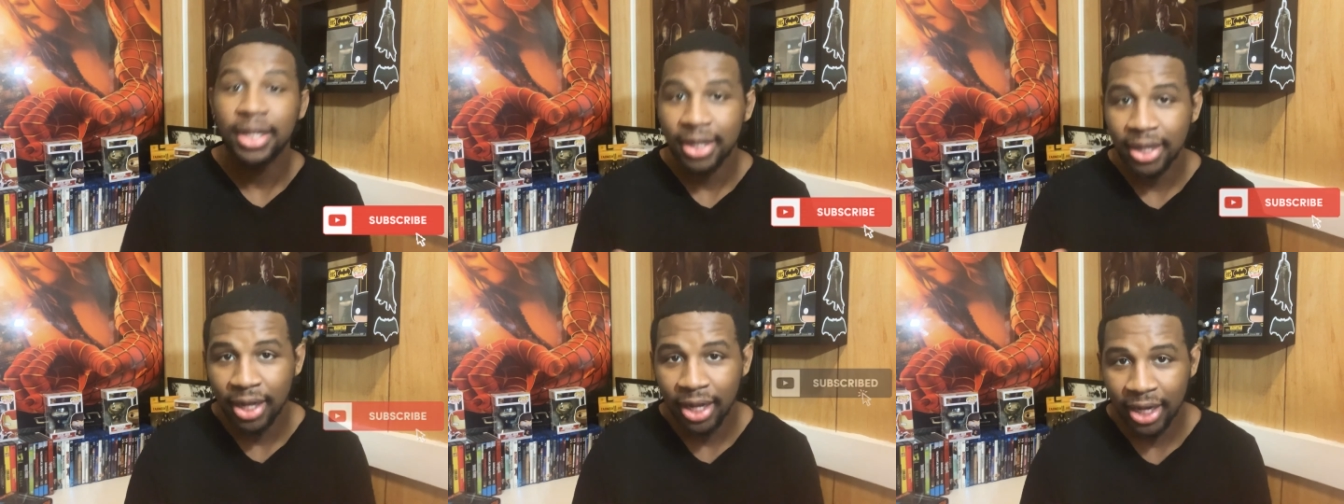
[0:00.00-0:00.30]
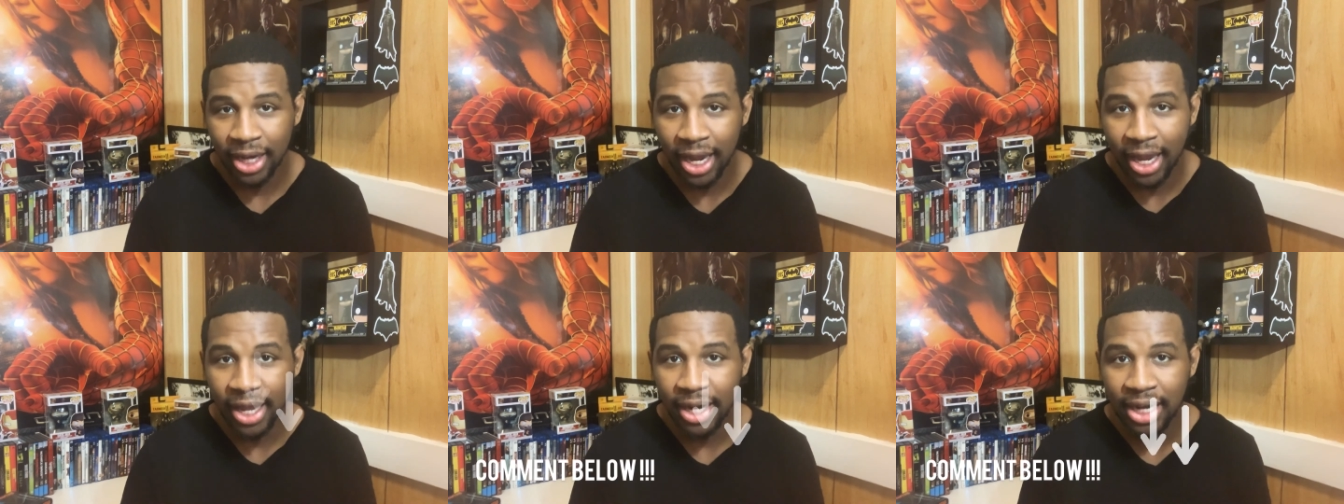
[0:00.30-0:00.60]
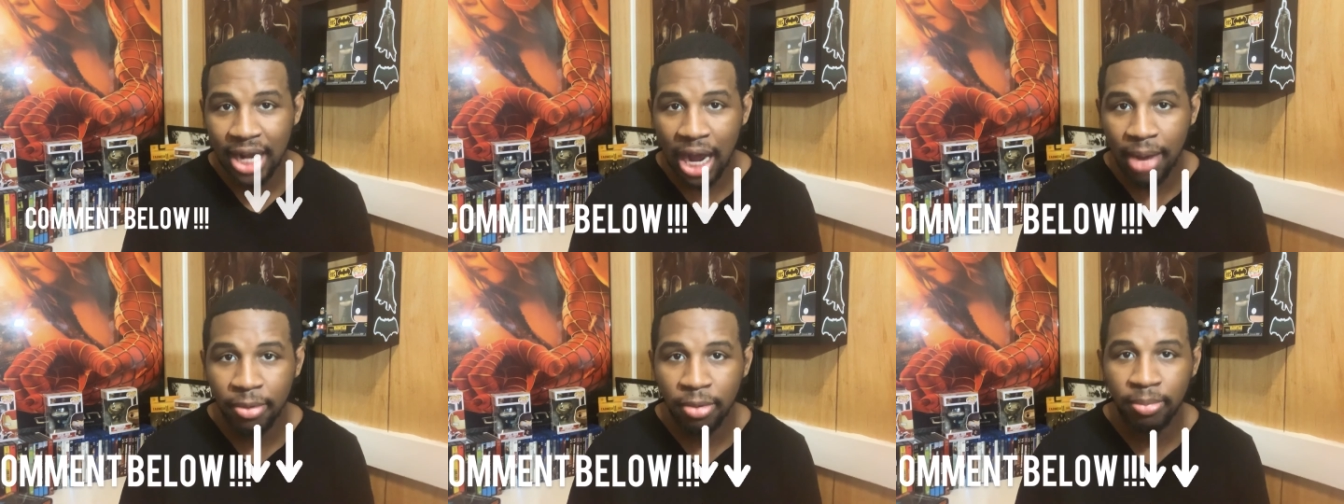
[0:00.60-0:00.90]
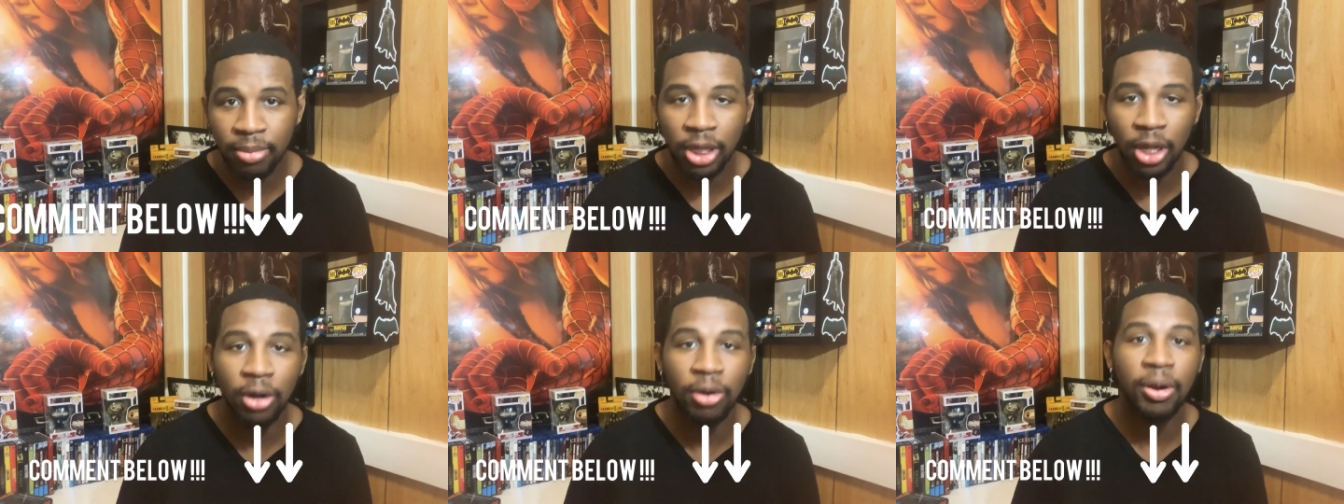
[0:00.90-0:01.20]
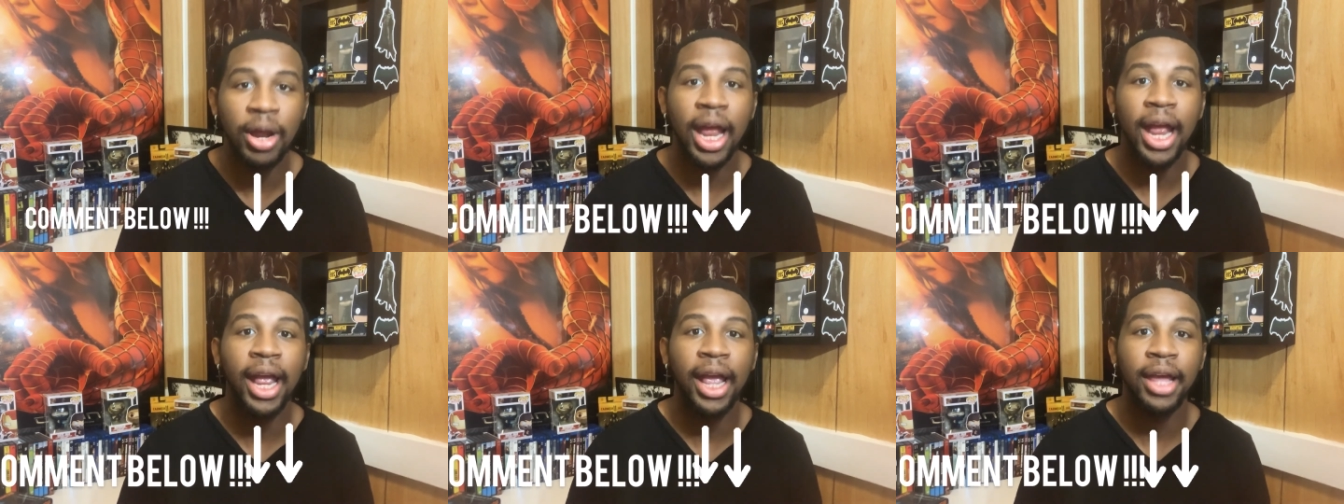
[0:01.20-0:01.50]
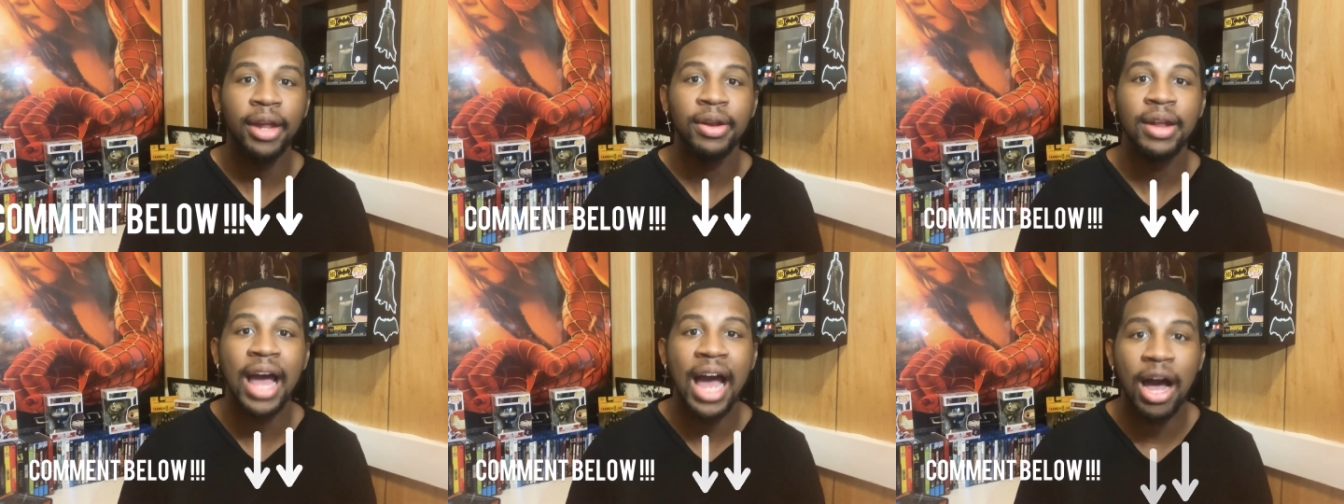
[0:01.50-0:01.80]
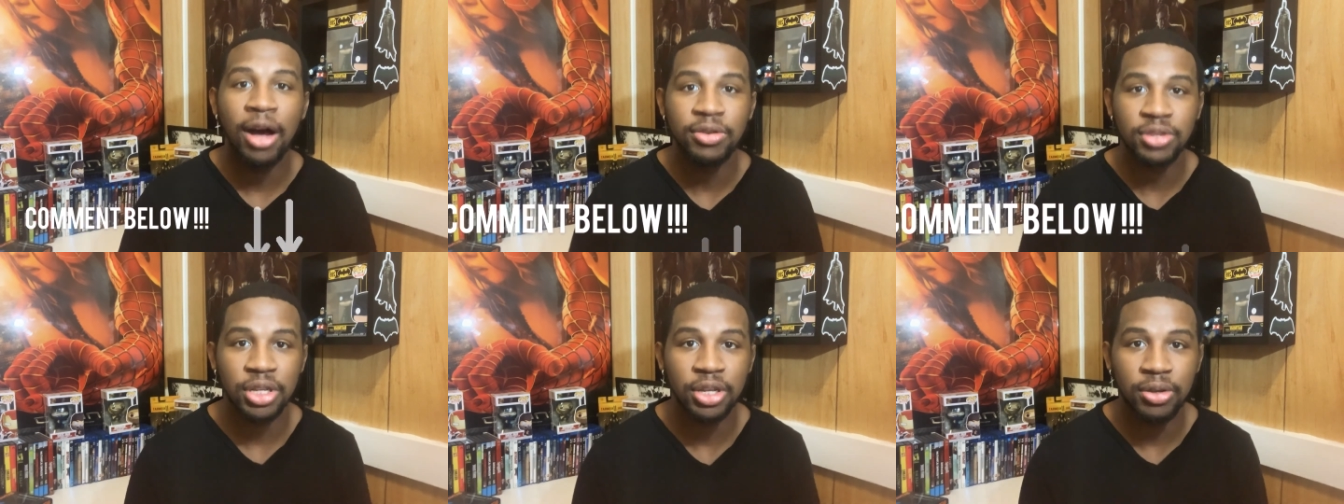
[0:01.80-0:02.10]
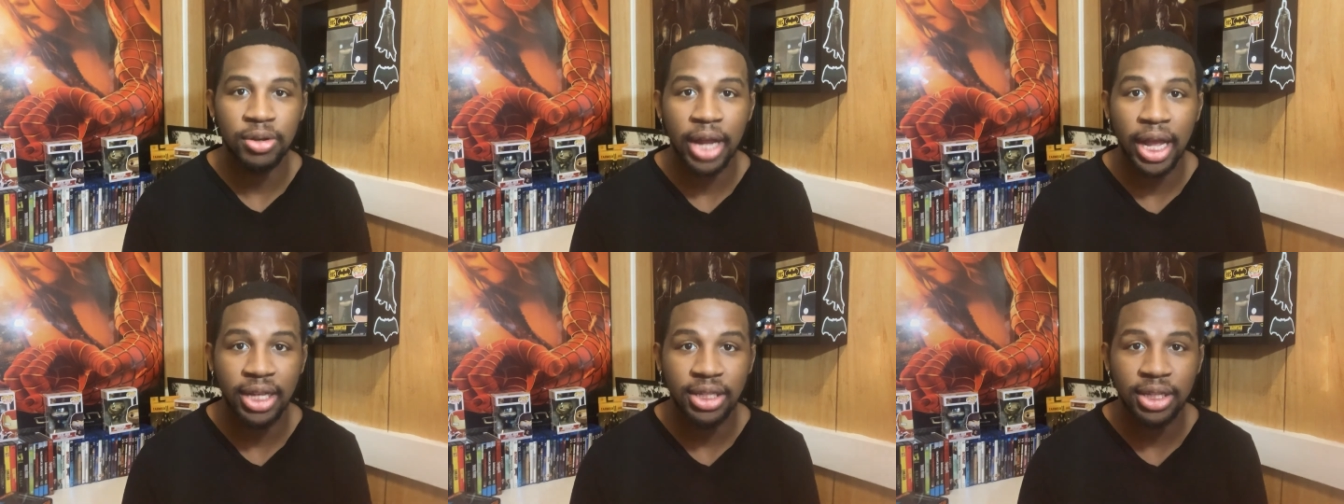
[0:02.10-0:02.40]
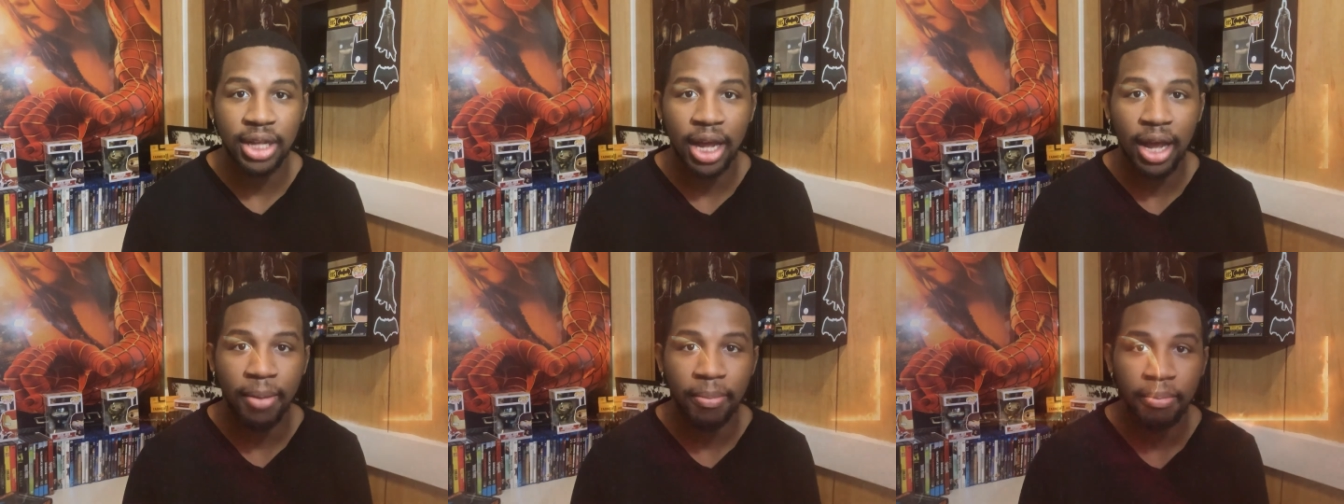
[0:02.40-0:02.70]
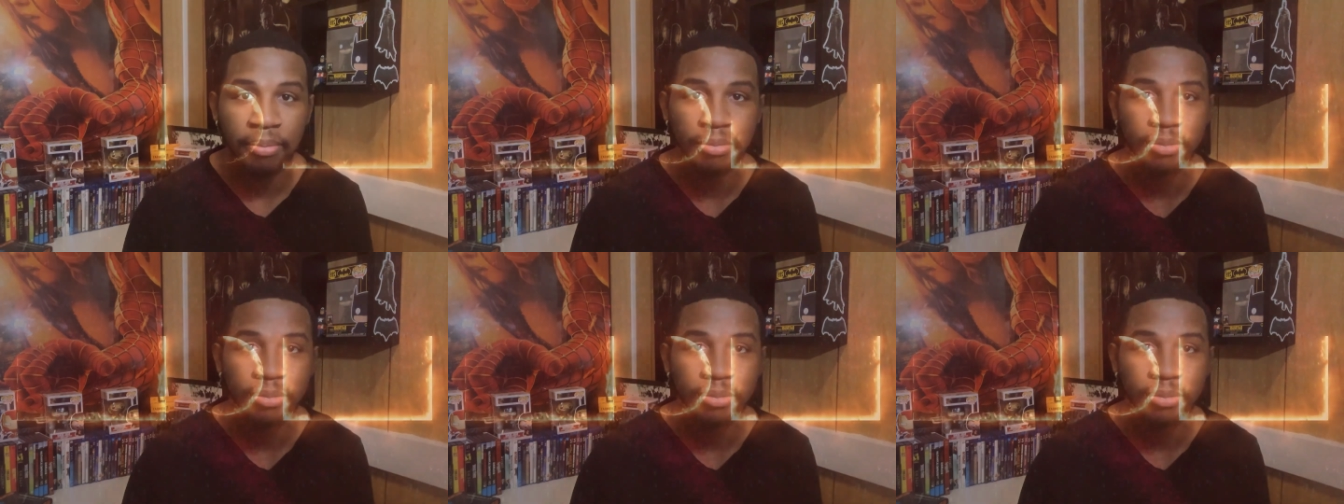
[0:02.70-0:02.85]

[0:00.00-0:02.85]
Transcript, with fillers: again, comment below, and I'll see you next time.